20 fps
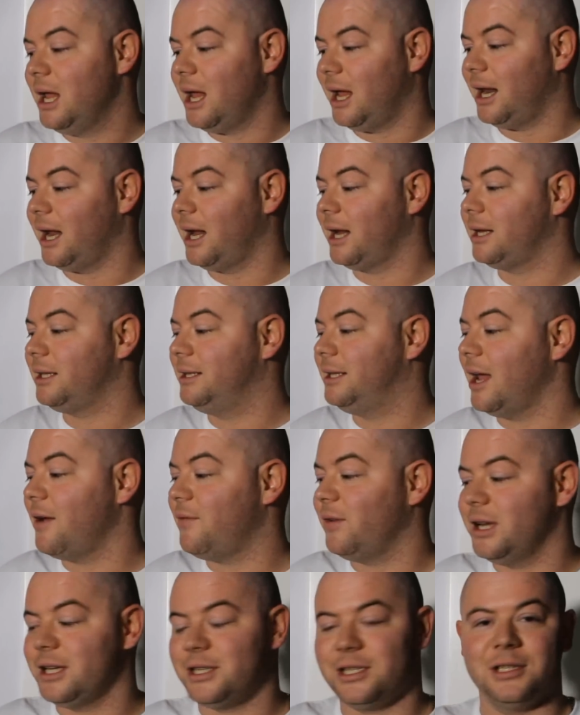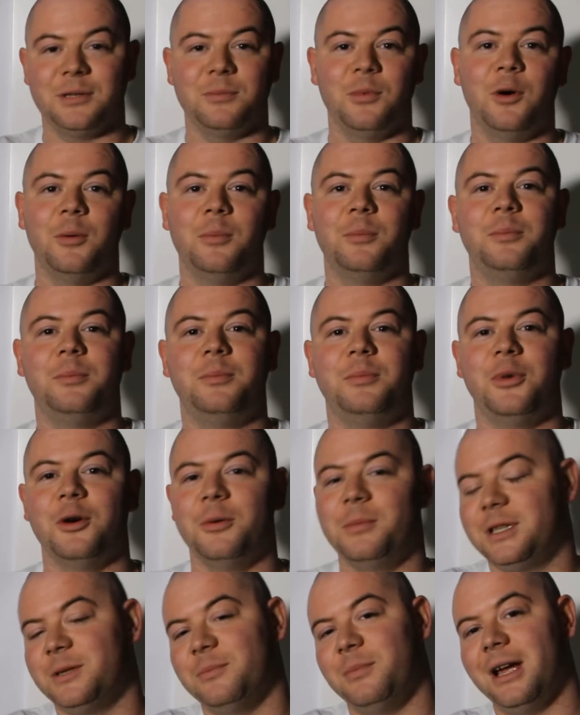And like Definition's mum
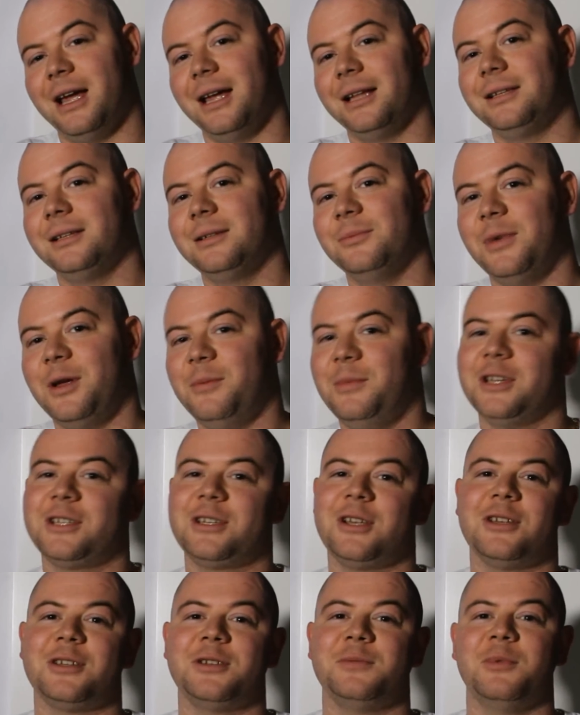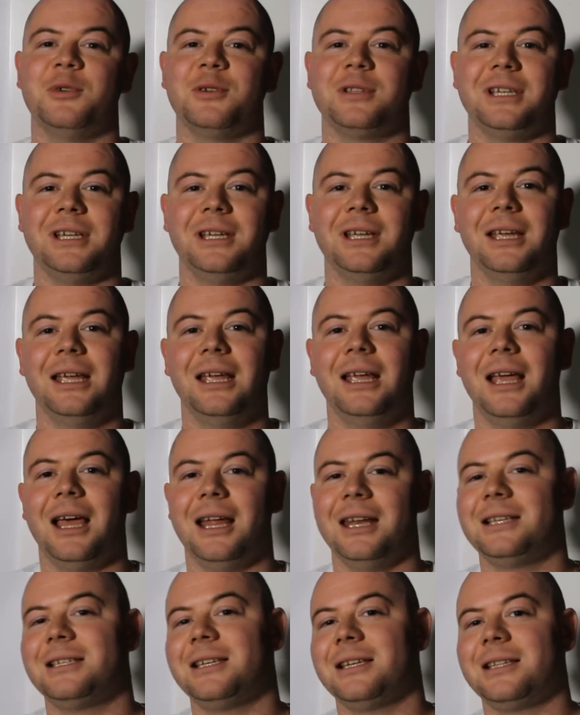put me to bed, made me a sausage butty,
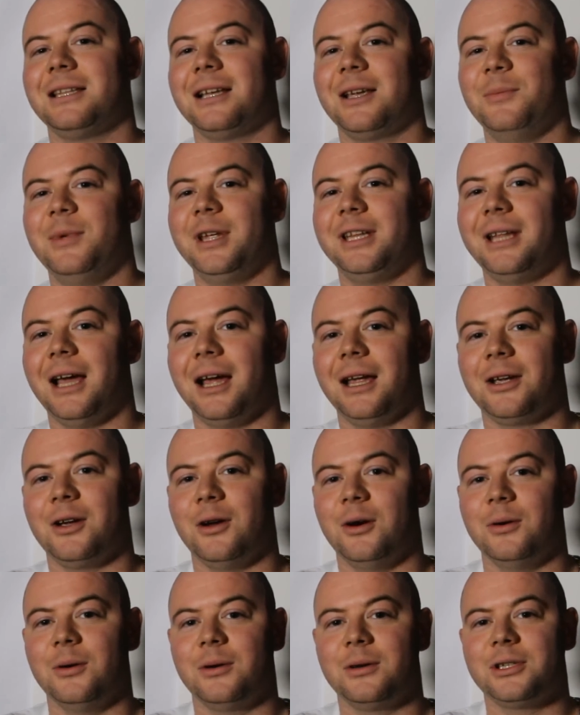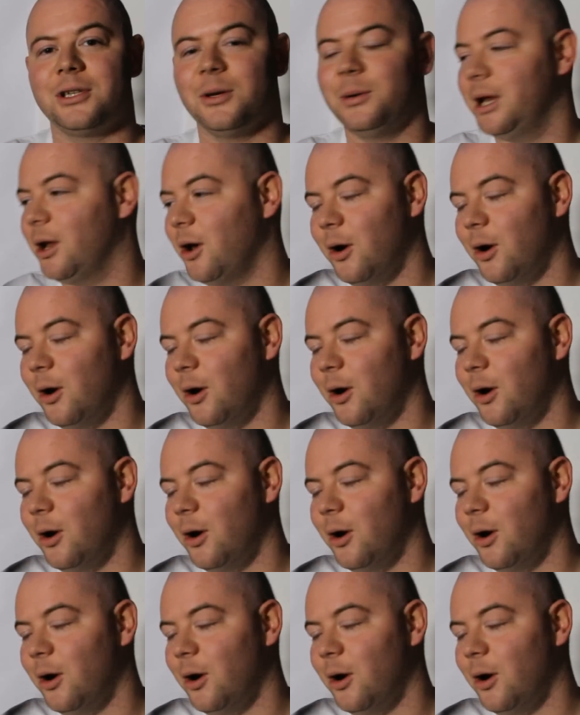and his sister gave me a Diet Coke, so he'll